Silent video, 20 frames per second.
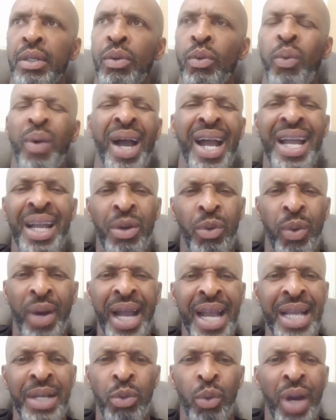why
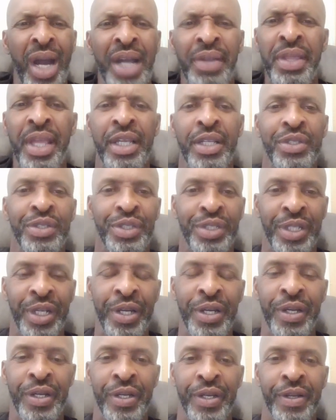are they
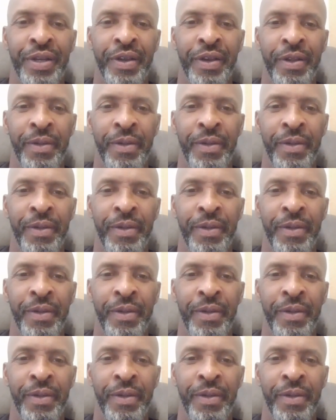concerned